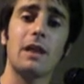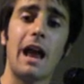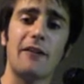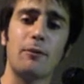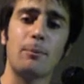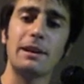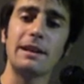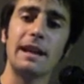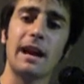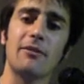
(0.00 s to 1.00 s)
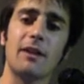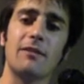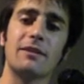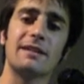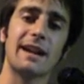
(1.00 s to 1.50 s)
I have a PDF of
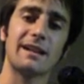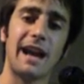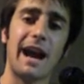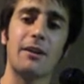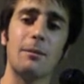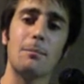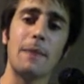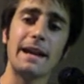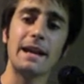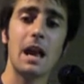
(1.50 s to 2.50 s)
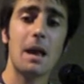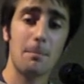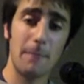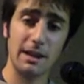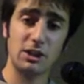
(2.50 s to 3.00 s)
exactly how to make
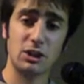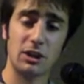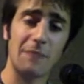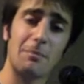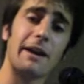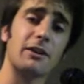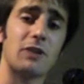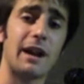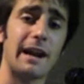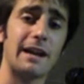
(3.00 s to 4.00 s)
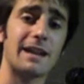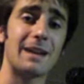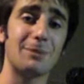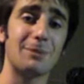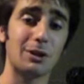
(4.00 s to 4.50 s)
major and minor triads,
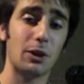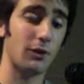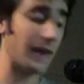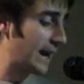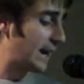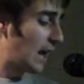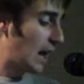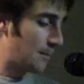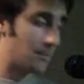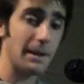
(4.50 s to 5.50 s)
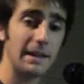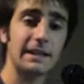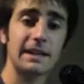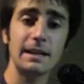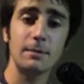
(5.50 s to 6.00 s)
and below that, a MIDI
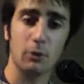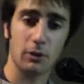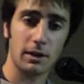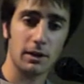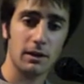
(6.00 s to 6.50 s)
keyboard